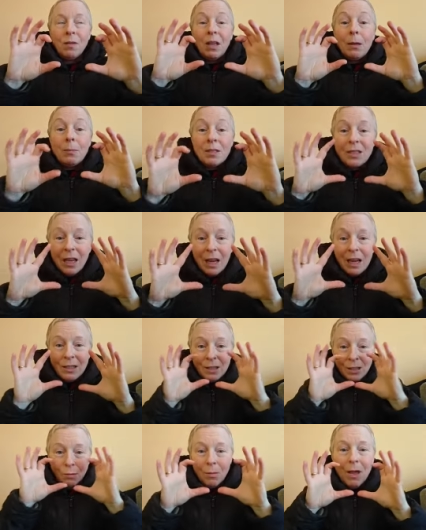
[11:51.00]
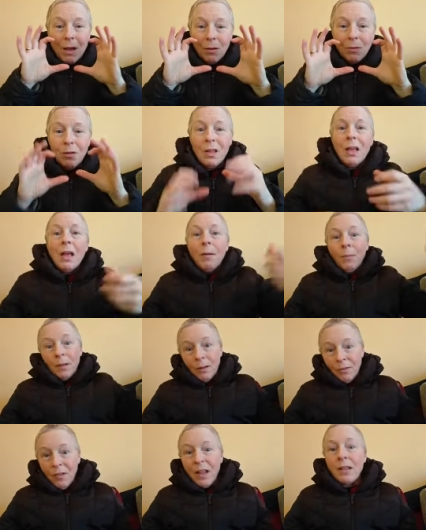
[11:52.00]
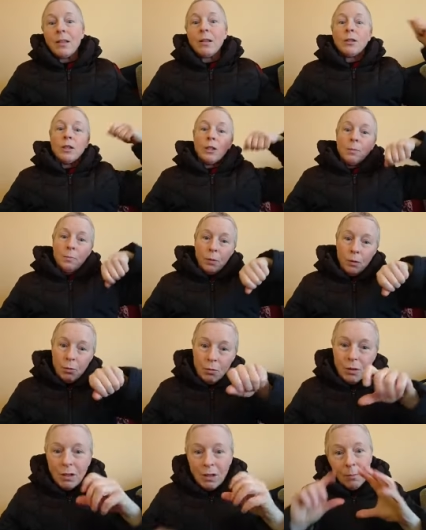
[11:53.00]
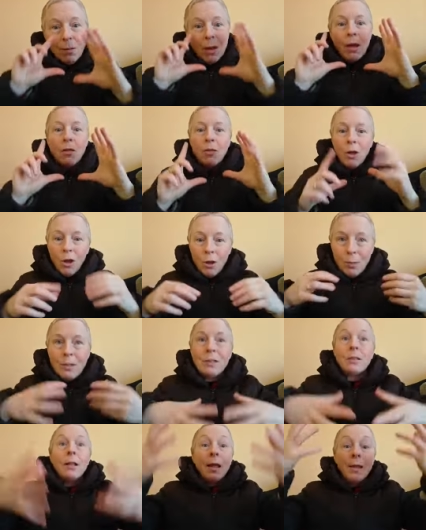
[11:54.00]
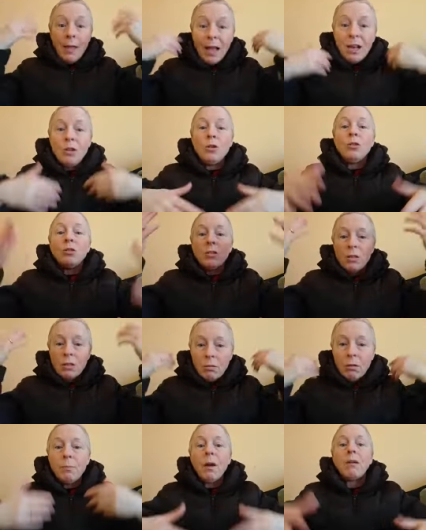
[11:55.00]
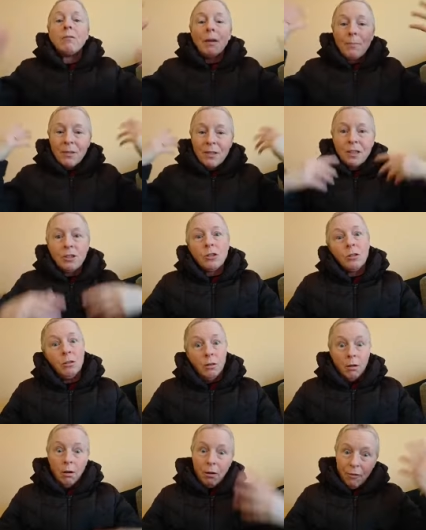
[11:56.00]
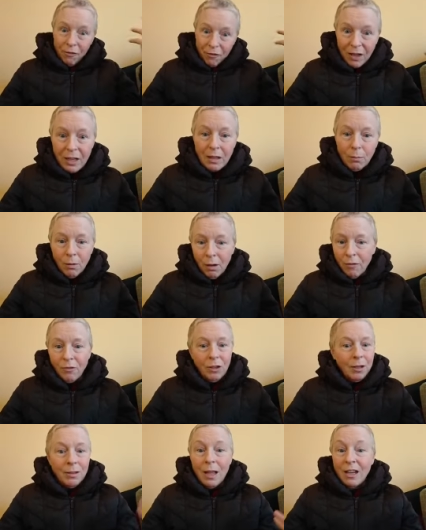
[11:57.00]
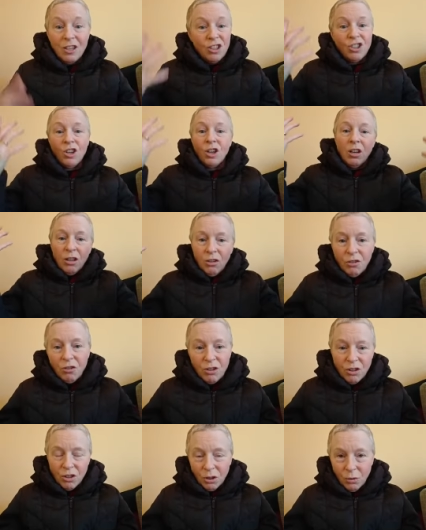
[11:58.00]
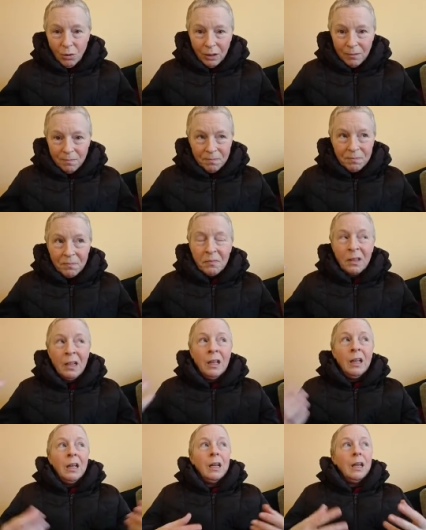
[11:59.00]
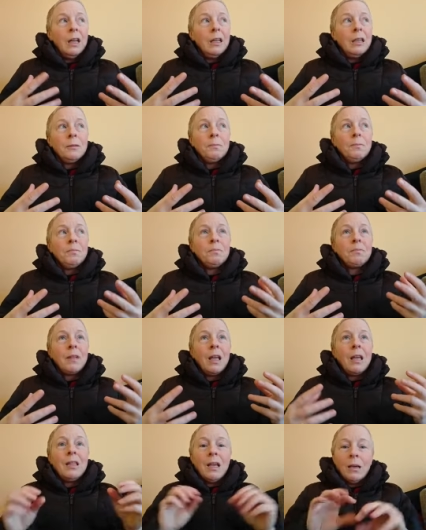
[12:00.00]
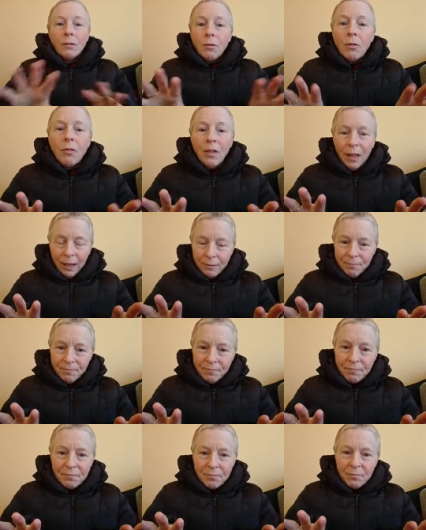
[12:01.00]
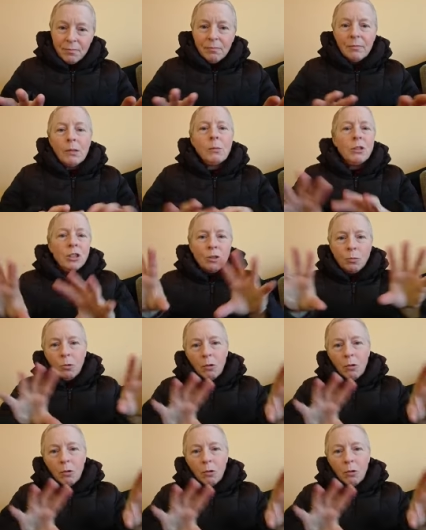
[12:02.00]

imitates the mouth, but the fact that the spoon and the mouth opens and they learn to do it by repetition. You've got to feed them often, they're just going to learn to do it. And the other thing, which is